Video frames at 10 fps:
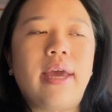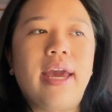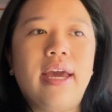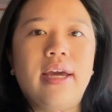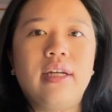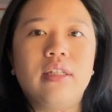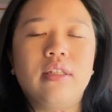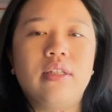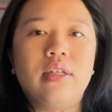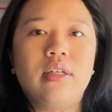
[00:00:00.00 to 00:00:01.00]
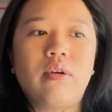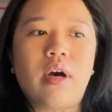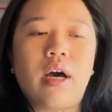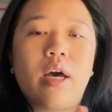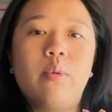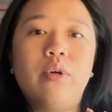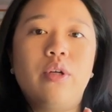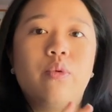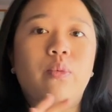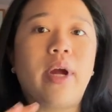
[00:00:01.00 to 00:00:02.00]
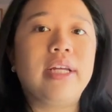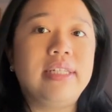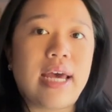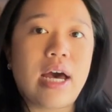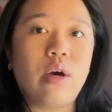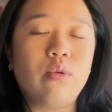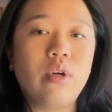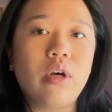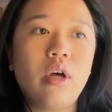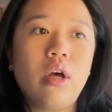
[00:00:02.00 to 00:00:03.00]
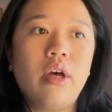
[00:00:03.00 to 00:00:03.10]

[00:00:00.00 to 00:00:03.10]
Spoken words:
And I would write down